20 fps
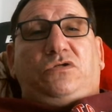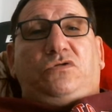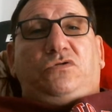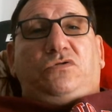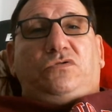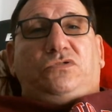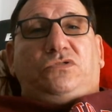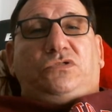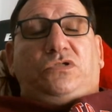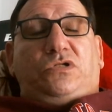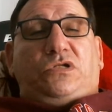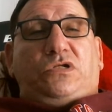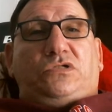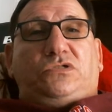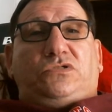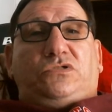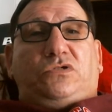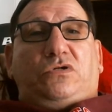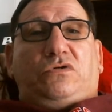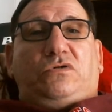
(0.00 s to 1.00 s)
use an
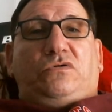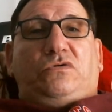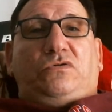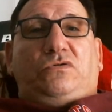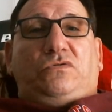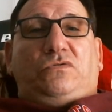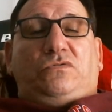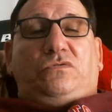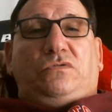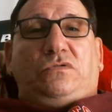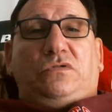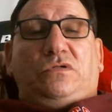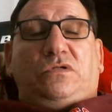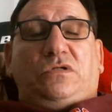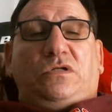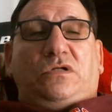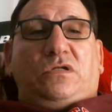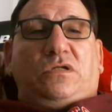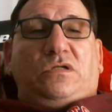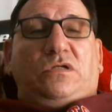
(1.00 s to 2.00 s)
external,
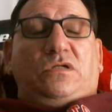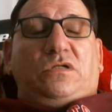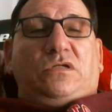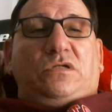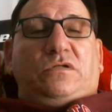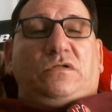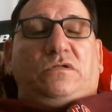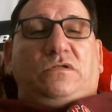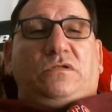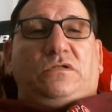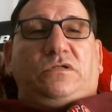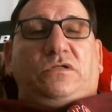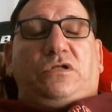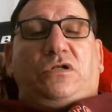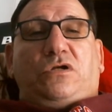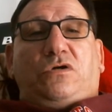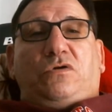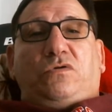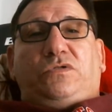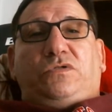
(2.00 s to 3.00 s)

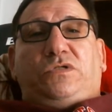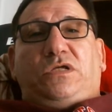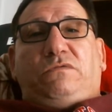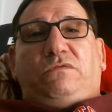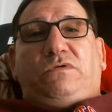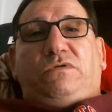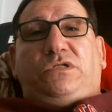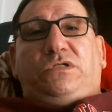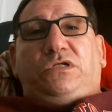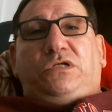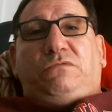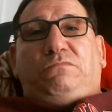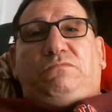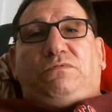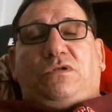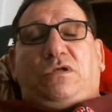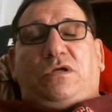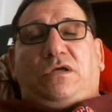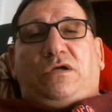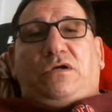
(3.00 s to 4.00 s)
DVD
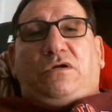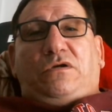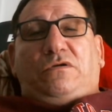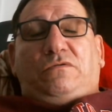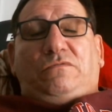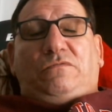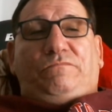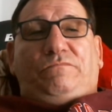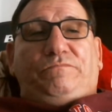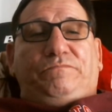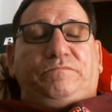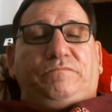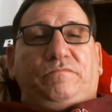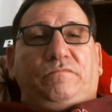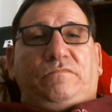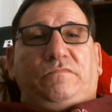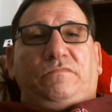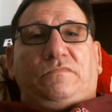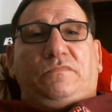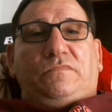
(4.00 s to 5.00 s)
player,
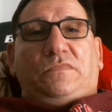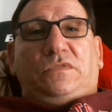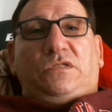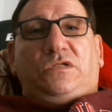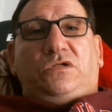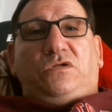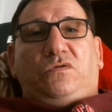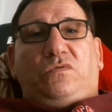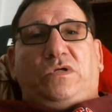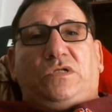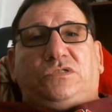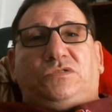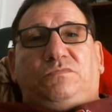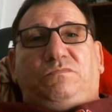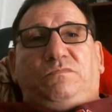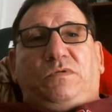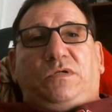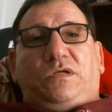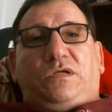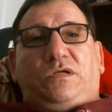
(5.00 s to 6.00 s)

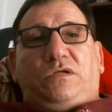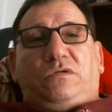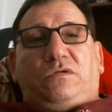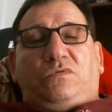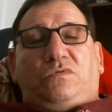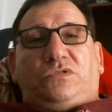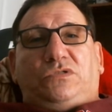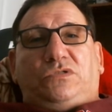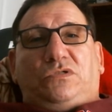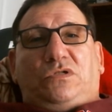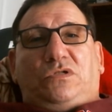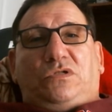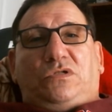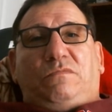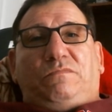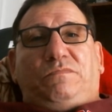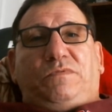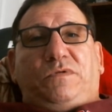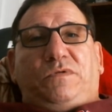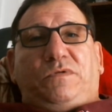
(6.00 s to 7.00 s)
USB, which a lot
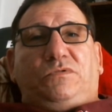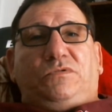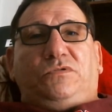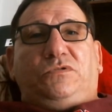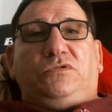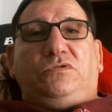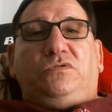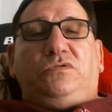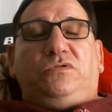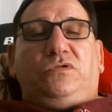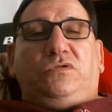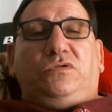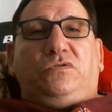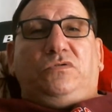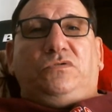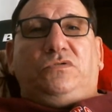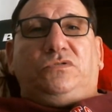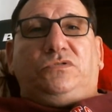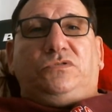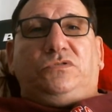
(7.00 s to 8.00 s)
of people do
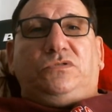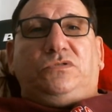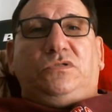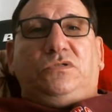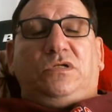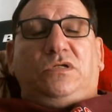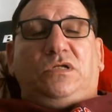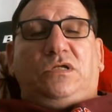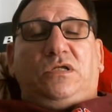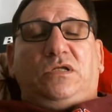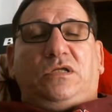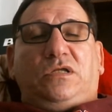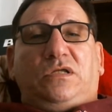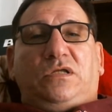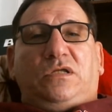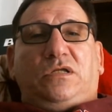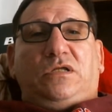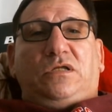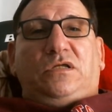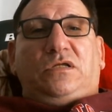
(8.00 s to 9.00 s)
use
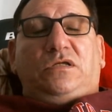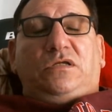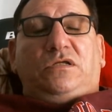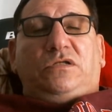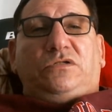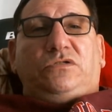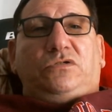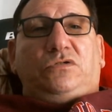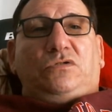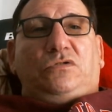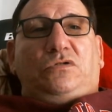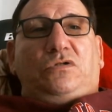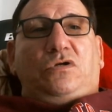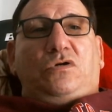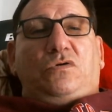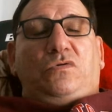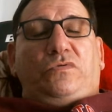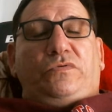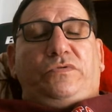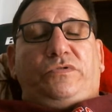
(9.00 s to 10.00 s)
to
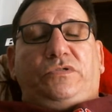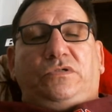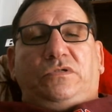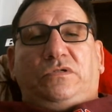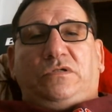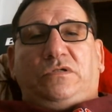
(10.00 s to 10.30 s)
load,